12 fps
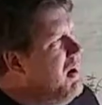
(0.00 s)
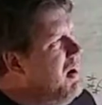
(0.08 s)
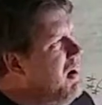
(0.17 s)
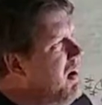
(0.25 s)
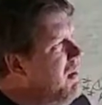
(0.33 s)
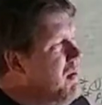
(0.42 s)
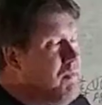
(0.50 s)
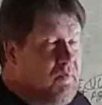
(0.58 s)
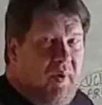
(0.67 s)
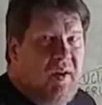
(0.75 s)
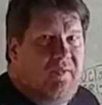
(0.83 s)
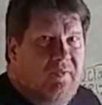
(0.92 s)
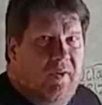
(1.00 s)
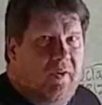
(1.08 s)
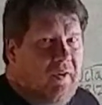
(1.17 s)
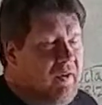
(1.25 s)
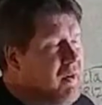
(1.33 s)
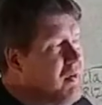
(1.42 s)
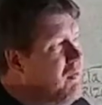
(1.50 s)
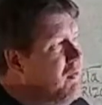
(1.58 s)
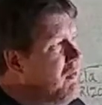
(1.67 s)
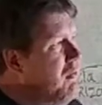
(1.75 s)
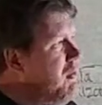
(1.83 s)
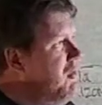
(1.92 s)
Uh, they beat
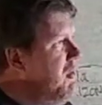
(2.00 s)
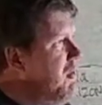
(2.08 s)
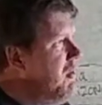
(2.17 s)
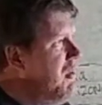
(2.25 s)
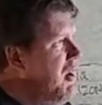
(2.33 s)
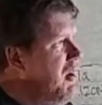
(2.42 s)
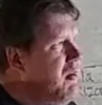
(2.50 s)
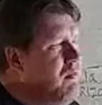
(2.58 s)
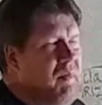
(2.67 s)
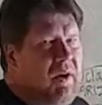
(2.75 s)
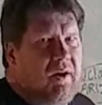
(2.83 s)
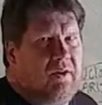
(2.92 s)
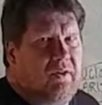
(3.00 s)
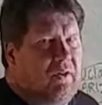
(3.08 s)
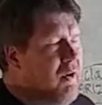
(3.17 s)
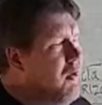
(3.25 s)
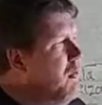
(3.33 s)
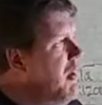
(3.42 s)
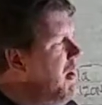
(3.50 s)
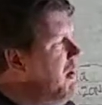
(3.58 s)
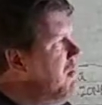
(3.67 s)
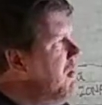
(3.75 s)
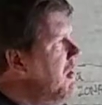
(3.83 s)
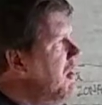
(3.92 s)
Villanova, which irritated me to no
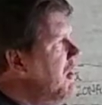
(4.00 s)
end